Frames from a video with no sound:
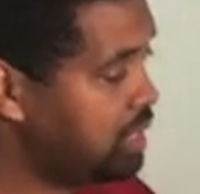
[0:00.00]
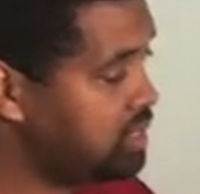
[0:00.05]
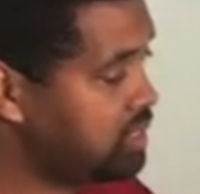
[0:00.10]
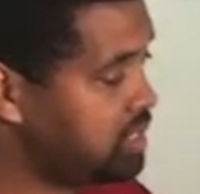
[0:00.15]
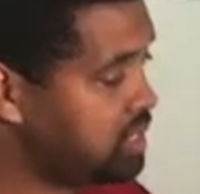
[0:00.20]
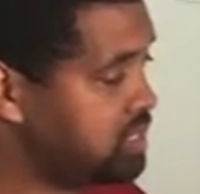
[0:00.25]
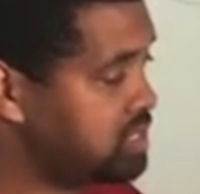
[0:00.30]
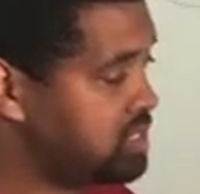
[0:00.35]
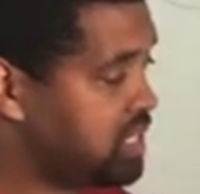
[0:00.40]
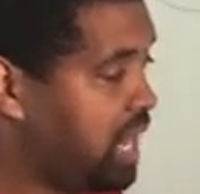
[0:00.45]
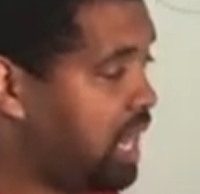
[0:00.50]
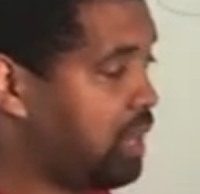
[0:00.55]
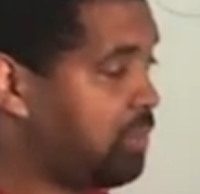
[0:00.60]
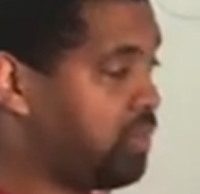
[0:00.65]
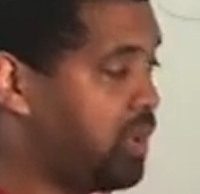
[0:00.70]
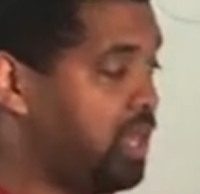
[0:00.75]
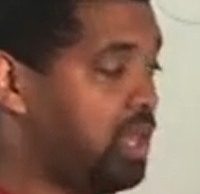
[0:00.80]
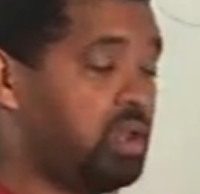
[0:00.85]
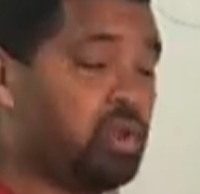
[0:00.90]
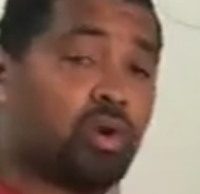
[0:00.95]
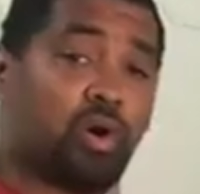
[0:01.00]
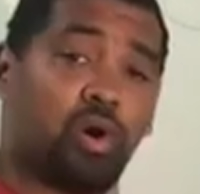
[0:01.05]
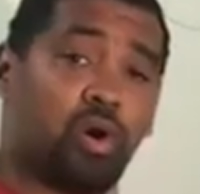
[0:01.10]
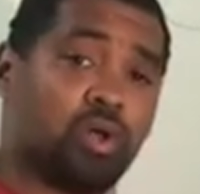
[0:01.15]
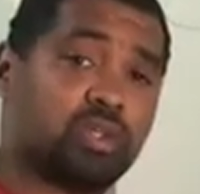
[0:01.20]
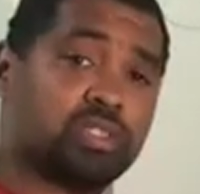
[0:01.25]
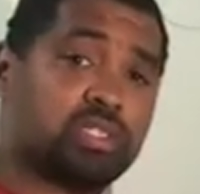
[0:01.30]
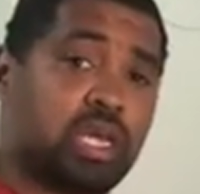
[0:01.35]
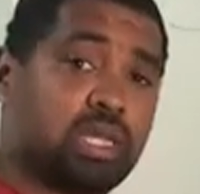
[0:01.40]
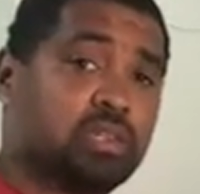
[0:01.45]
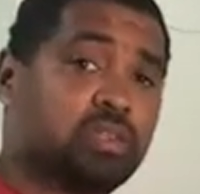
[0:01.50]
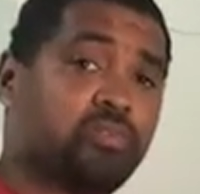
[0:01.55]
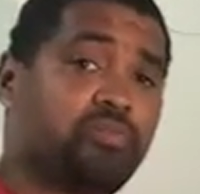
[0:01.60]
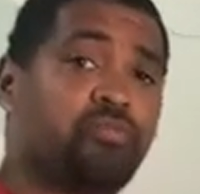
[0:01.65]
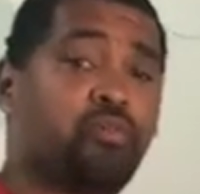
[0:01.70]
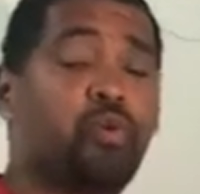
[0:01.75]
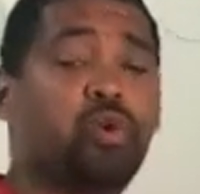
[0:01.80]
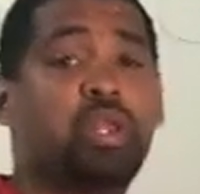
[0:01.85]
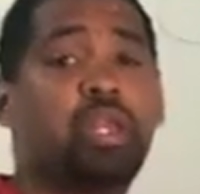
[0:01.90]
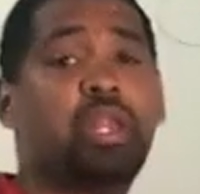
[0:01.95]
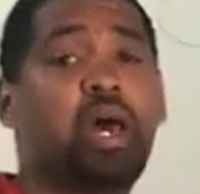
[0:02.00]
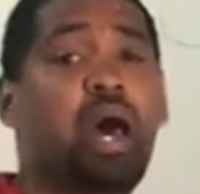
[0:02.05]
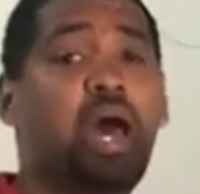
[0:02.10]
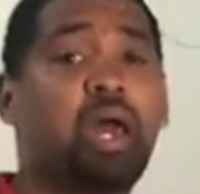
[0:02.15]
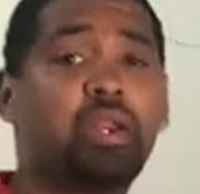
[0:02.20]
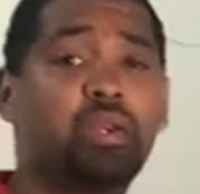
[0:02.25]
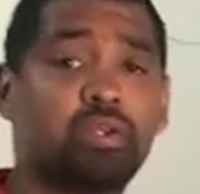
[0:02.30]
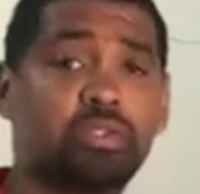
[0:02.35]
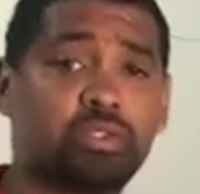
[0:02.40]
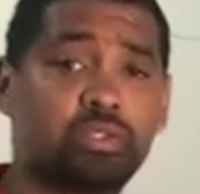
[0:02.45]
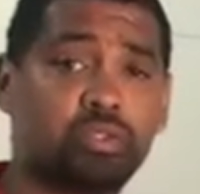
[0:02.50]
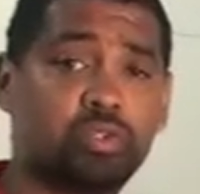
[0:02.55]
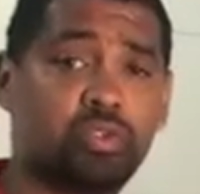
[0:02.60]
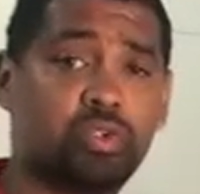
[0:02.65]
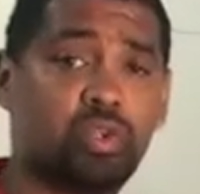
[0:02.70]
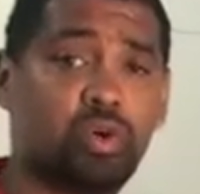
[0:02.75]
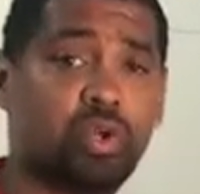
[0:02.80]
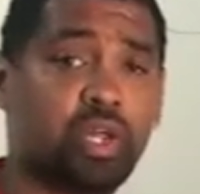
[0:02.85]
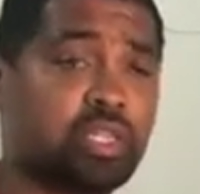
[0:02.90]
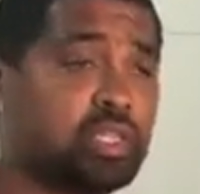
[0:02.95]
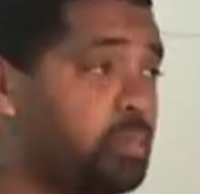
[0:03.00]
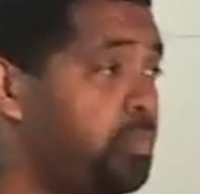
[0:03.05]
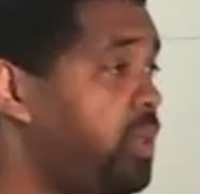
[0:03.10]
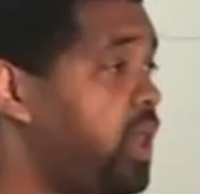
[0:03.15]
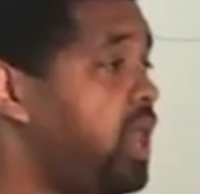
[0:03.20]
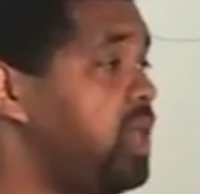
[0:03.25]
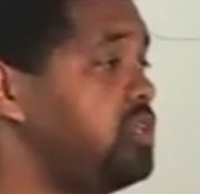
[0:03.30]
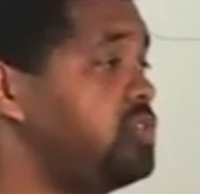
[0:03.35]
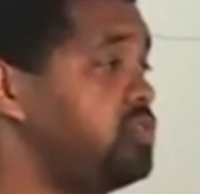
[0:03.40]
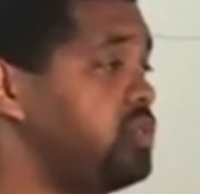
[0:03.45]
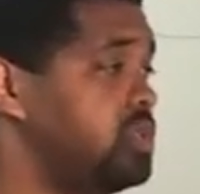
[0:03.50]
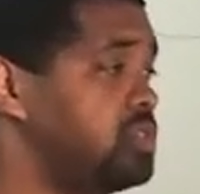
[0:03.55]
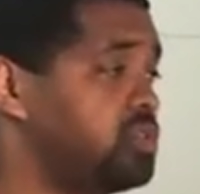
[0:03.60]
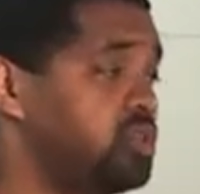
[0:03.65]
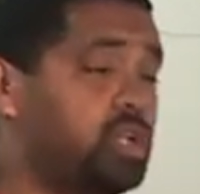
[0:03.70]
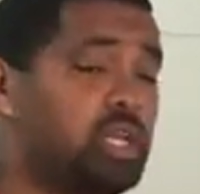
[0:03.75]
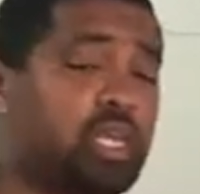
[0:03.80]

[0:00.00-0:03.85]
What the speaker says: the exact play calls that the 49ers, that the Patriots or